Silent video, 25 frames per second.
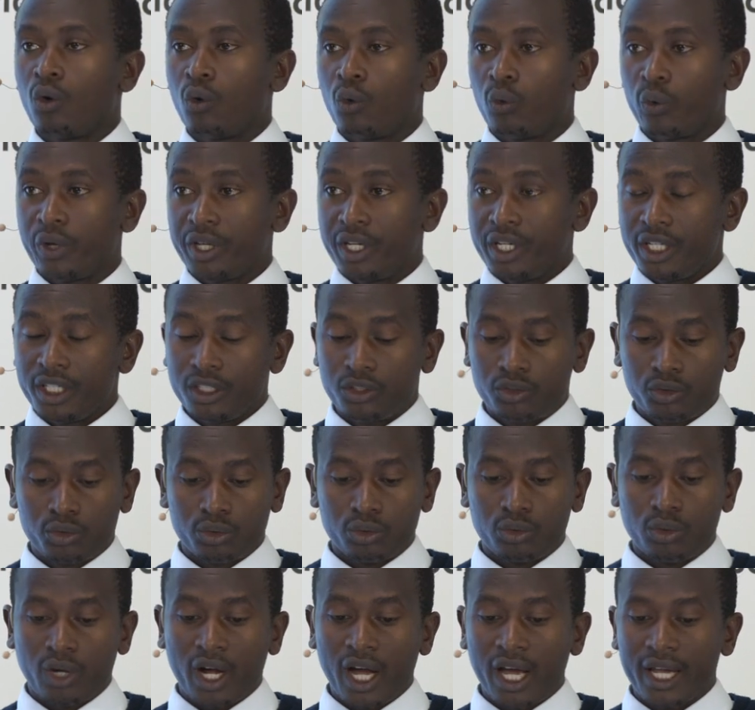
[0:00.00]
we need
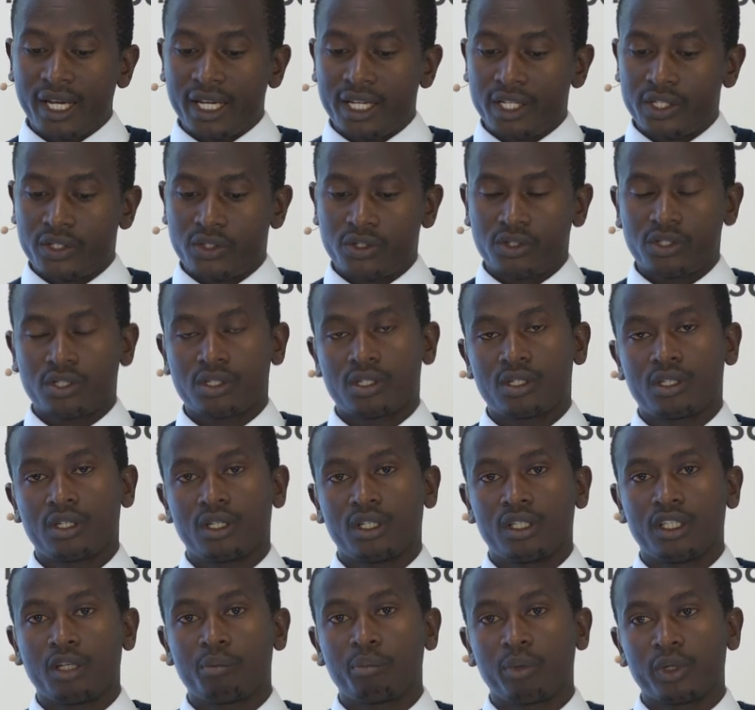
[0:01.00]
to harness
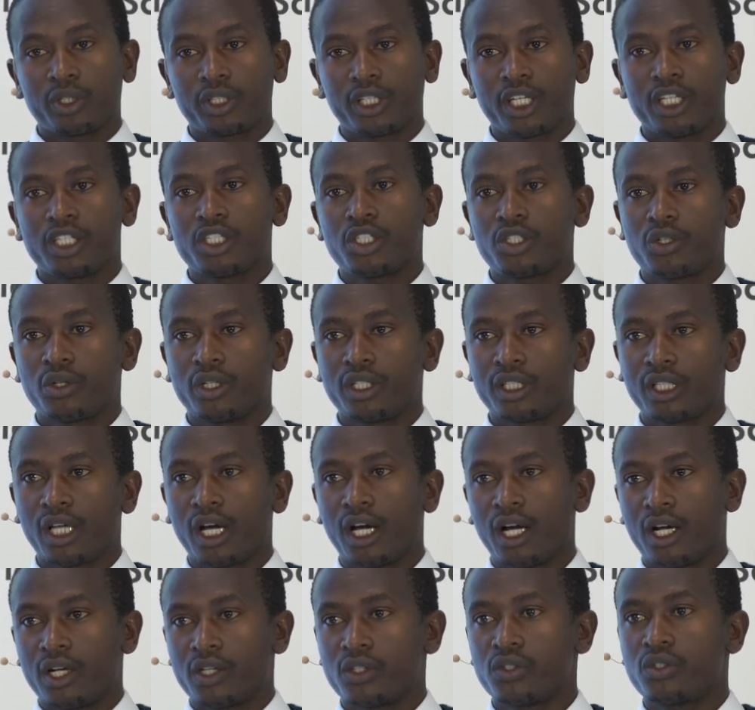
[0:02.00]
the potential it
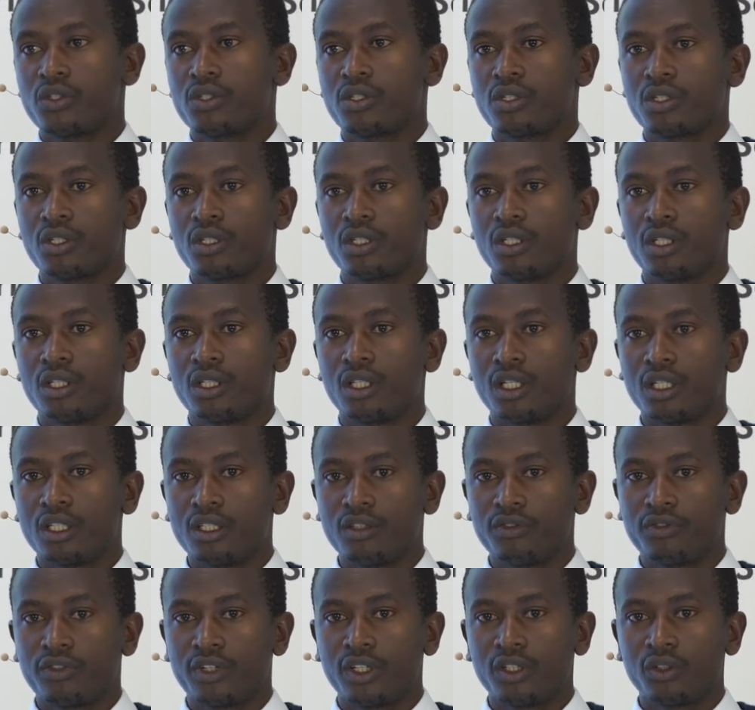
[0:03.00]
has in the
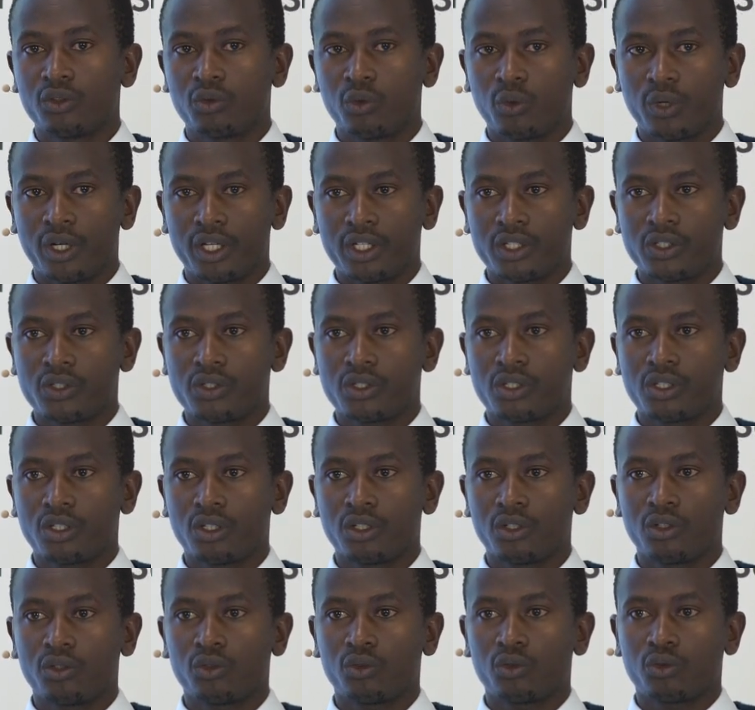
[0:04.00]
different ways,
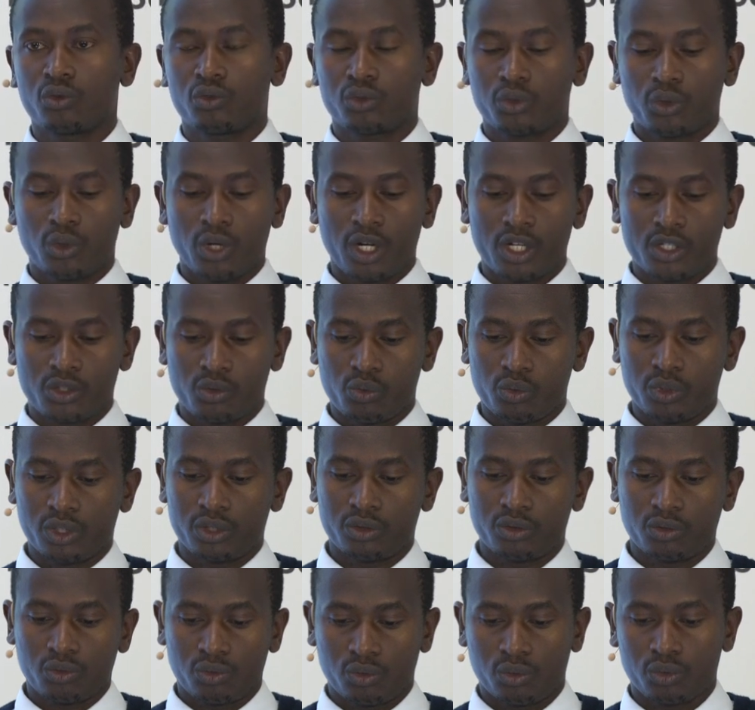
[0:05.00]
so as we
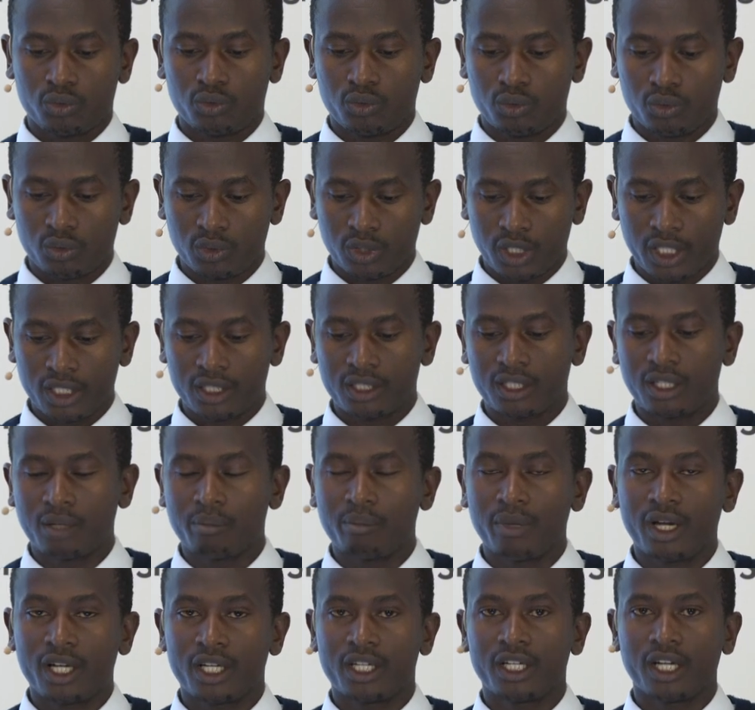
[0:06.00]
to get the
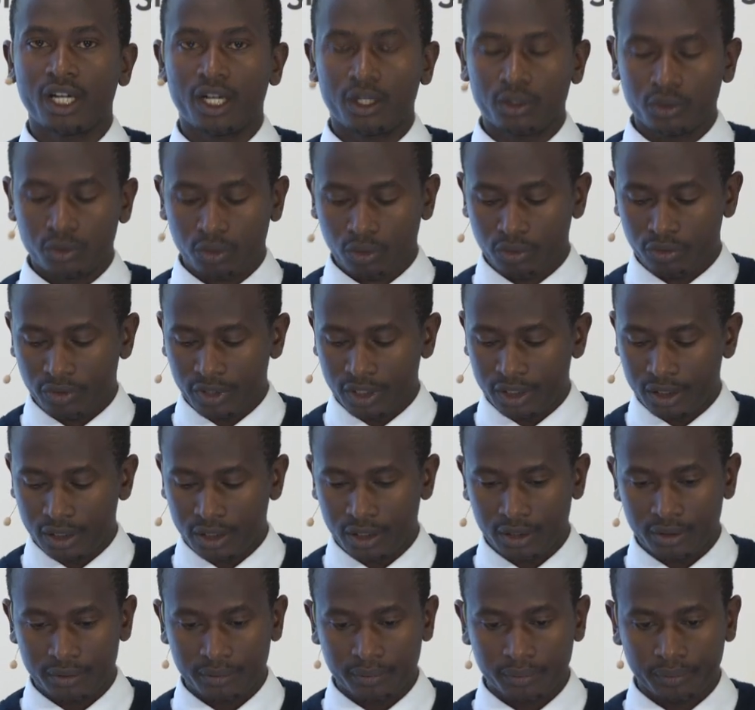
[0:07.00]
money out of
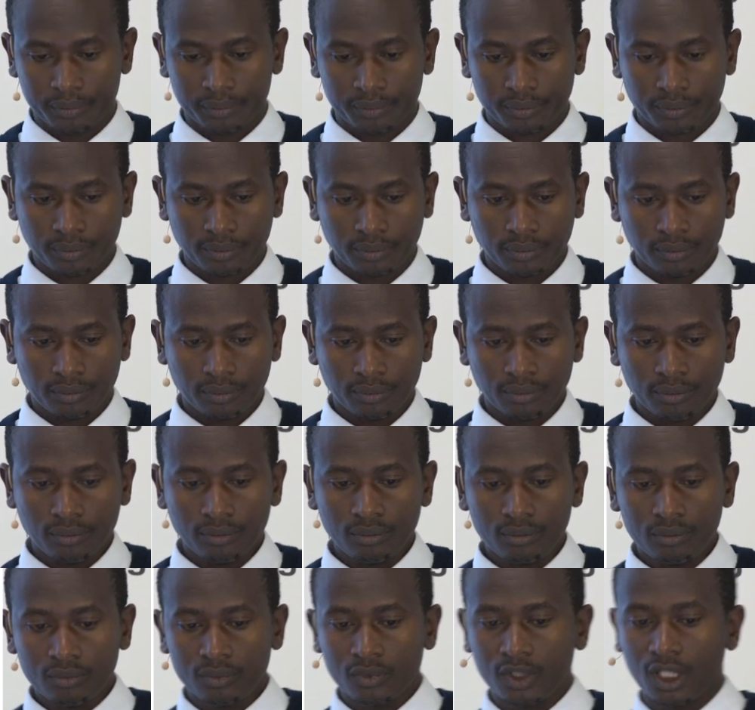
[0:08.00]
it.
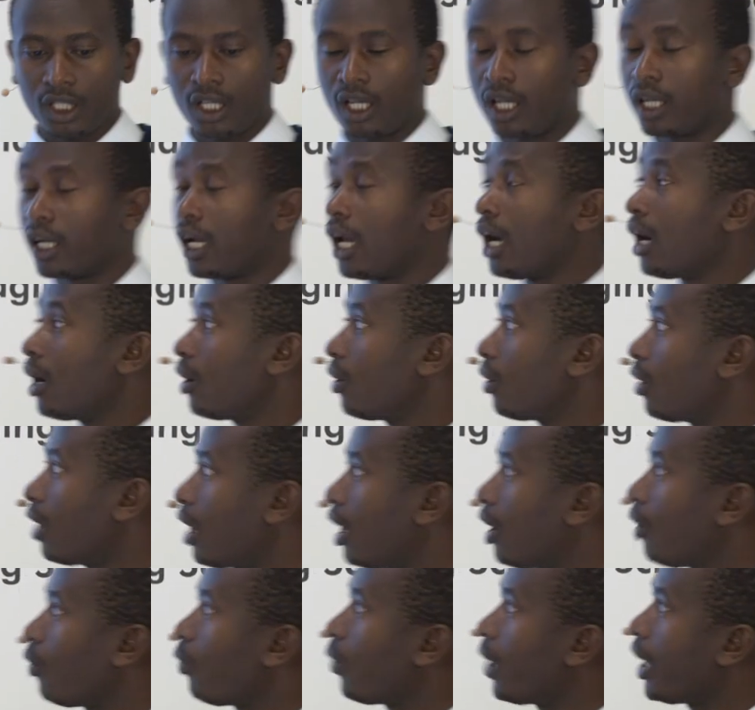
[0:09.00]
And
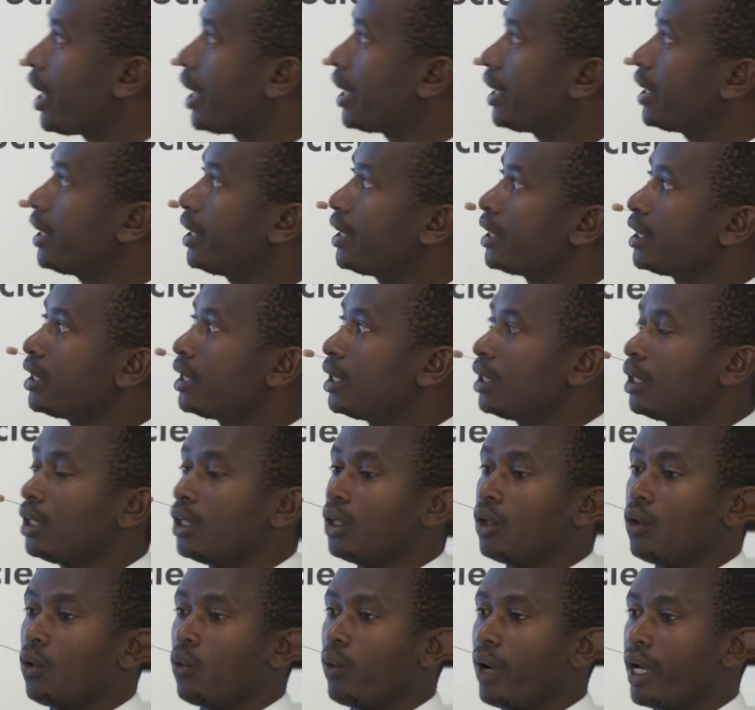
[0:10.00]
now,
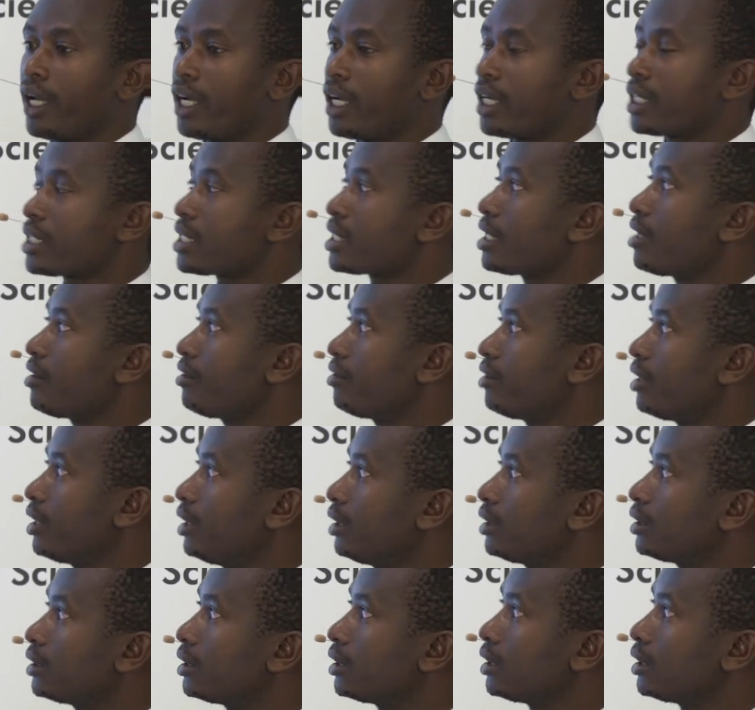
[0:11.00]
why cassava?